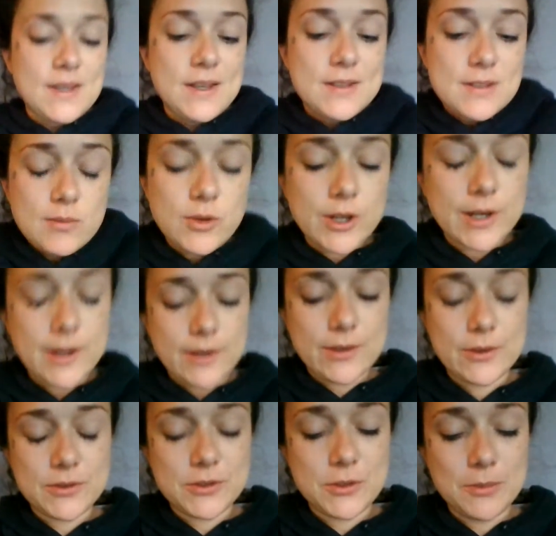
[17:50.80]
So I'm working on
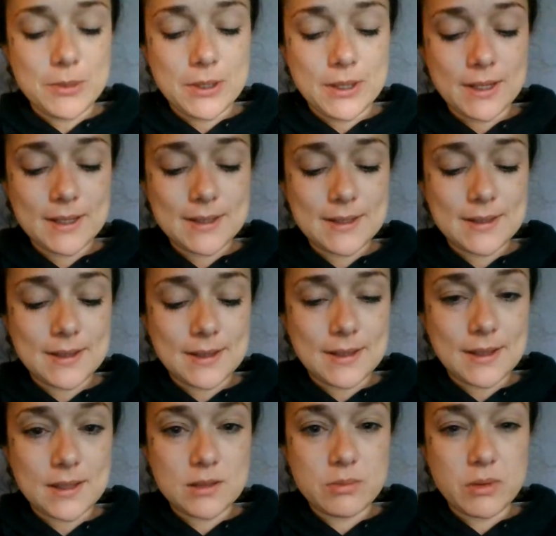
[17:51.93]
those 2 books, and
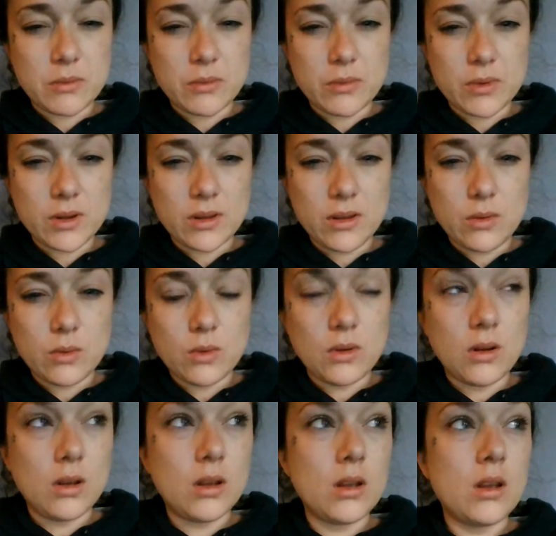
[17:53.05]
that's been really
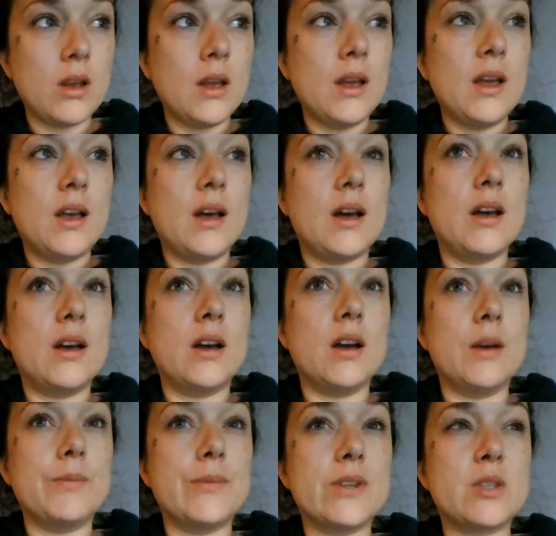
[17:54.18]
cool.
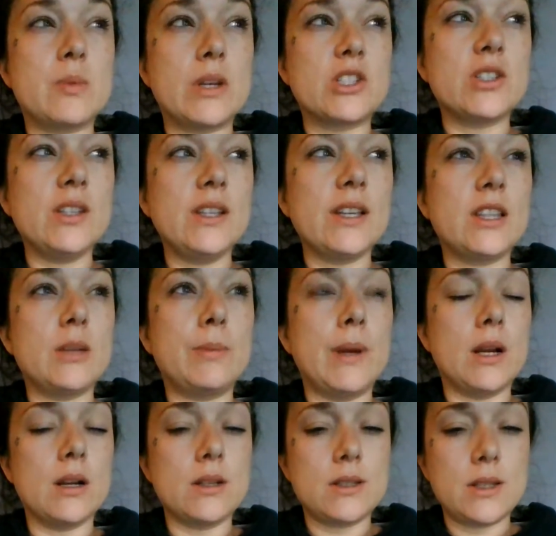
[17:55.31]
Especially the
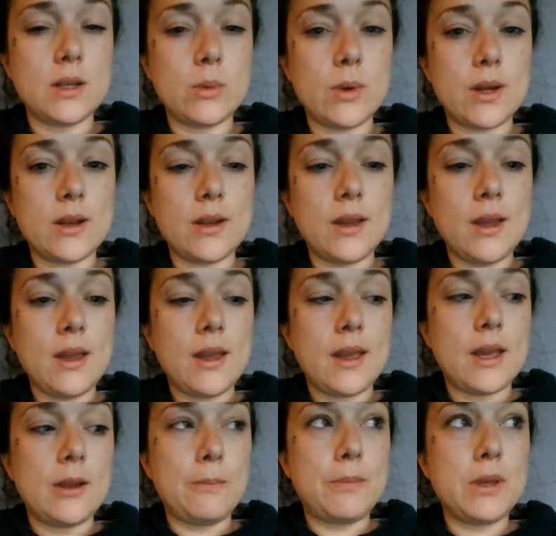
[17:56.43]
parenting one,
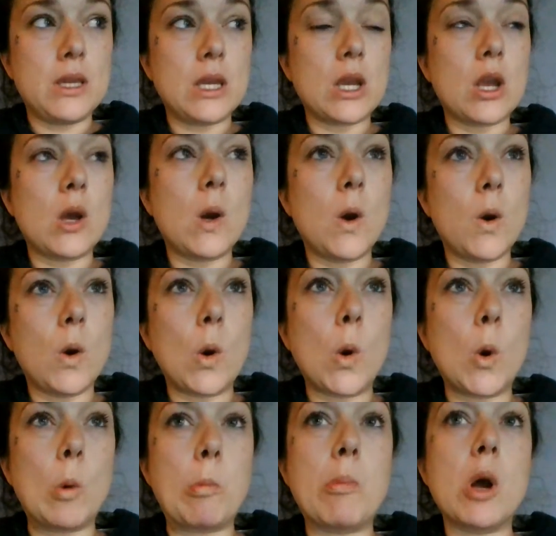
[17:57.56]
and being
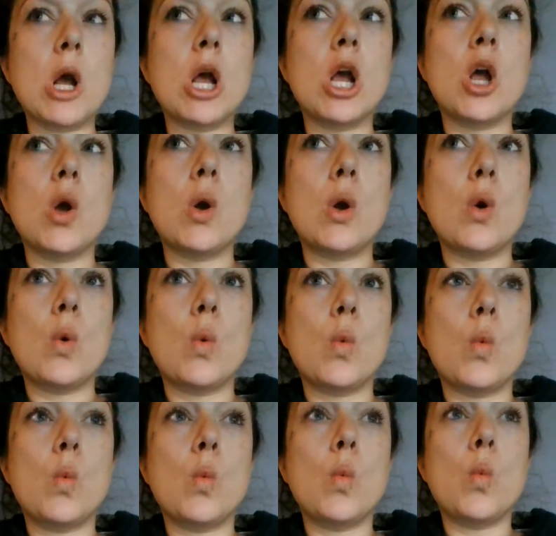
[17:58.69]
home
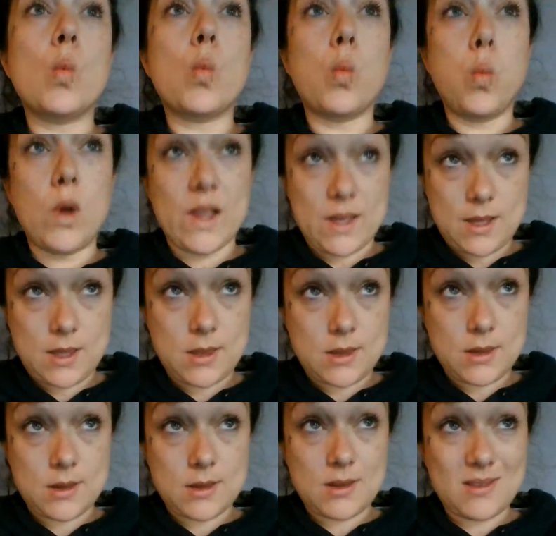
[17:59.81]
with
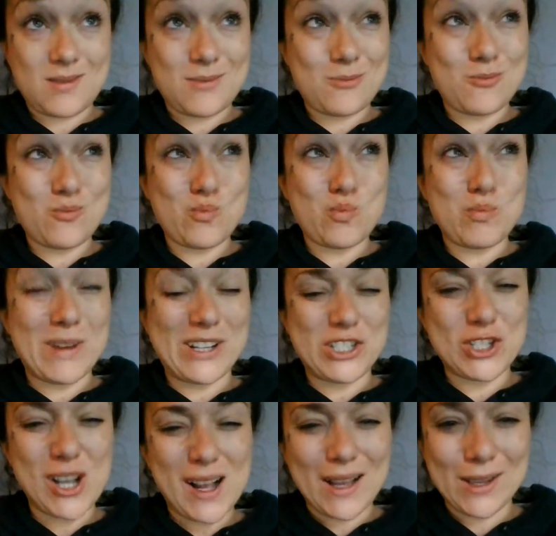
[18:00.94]
my
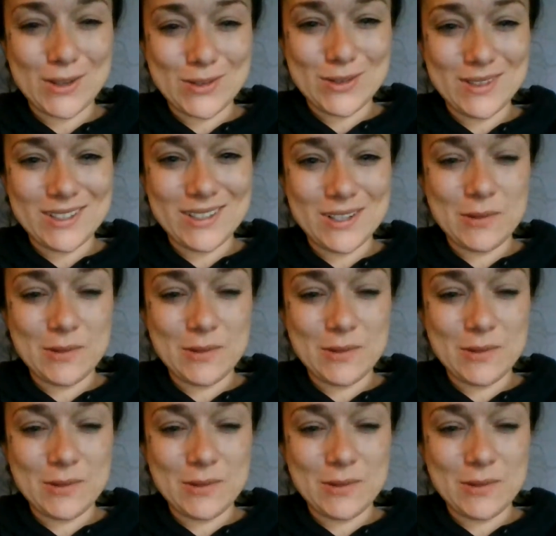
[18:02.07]
child